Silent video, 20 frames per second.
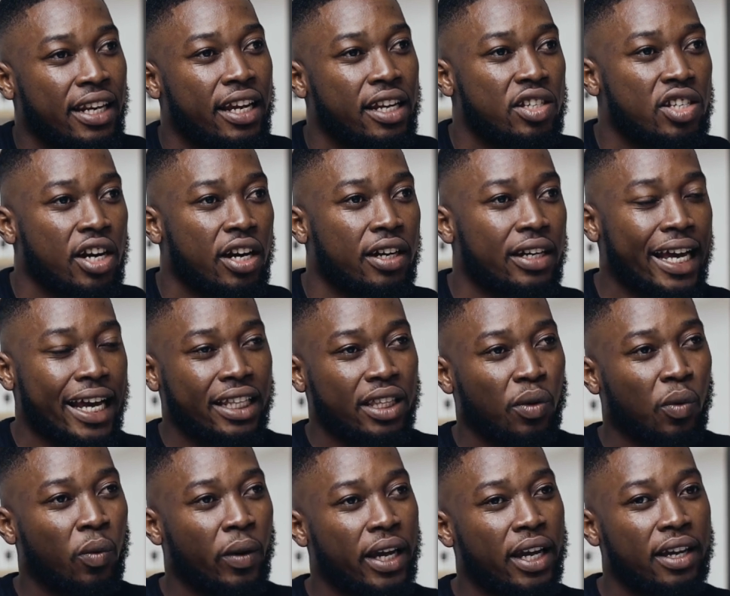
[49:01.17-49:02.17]
nature. Like,
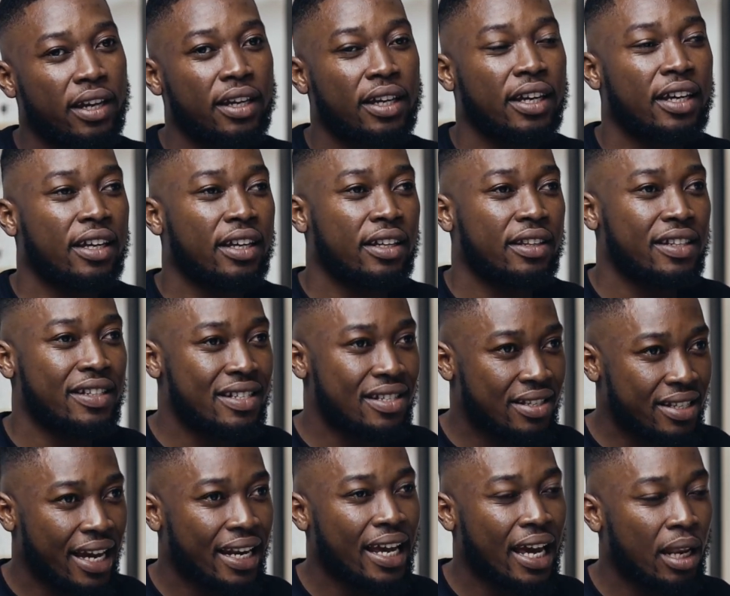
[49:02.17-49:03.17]
the way the
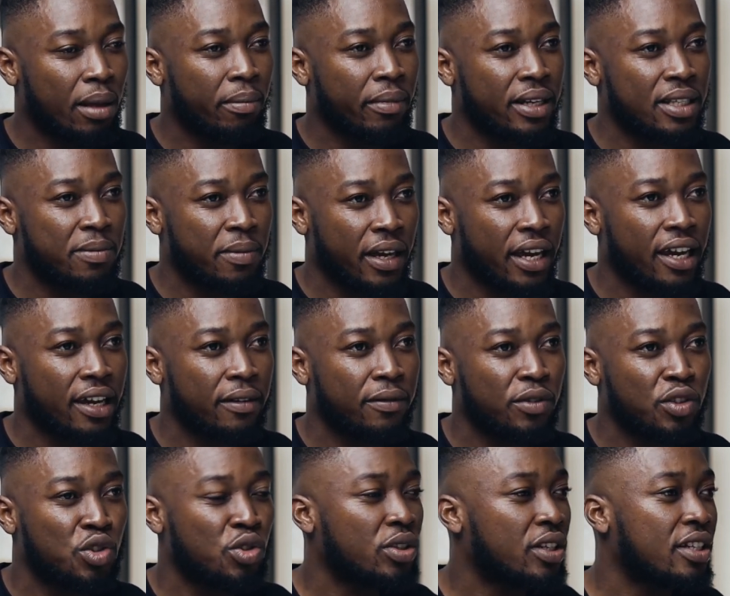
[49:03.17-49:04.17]
design elements
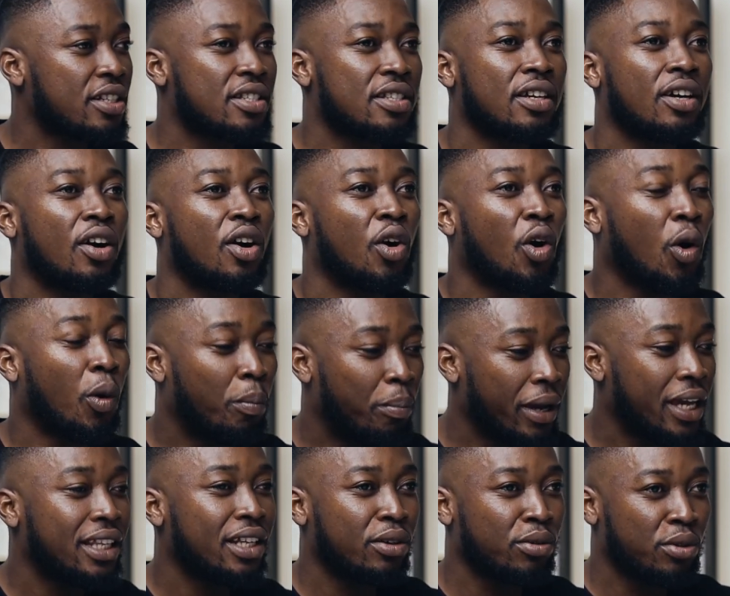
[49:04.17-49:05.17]
behave shouldn't
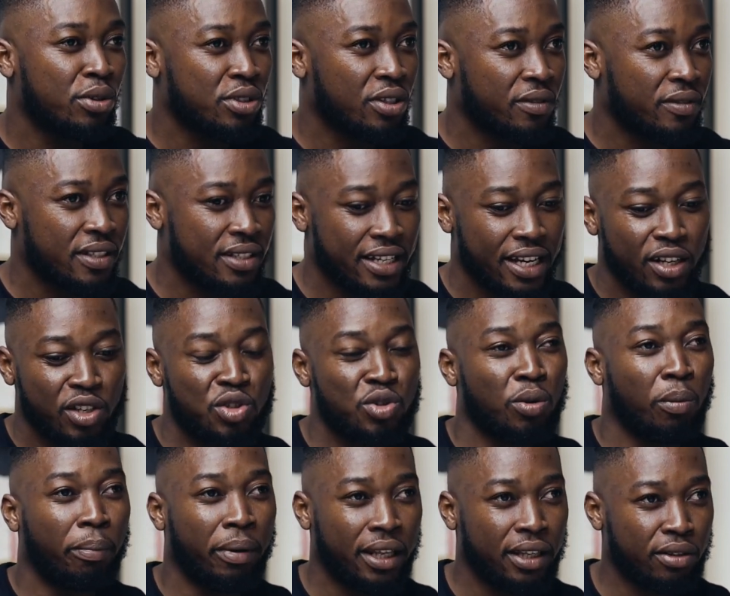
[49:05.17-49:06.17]
obey the rules of design. They
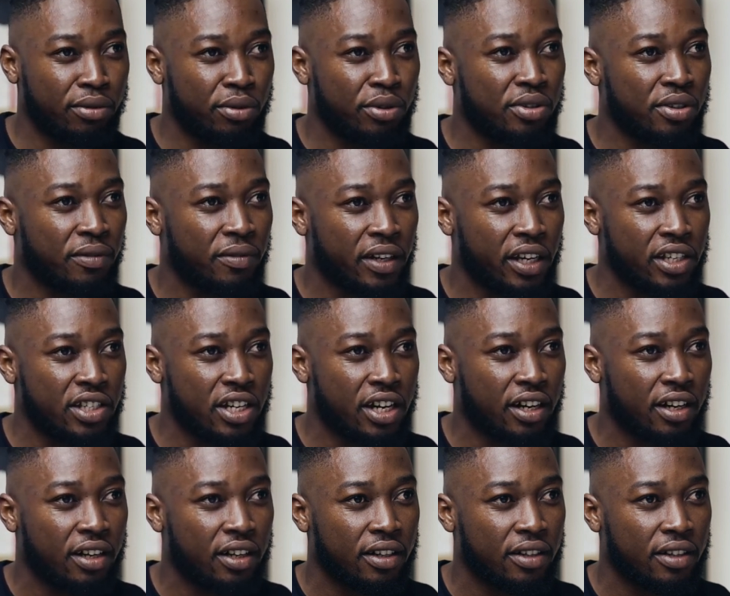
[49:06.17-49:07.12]
should obey the rules of nature.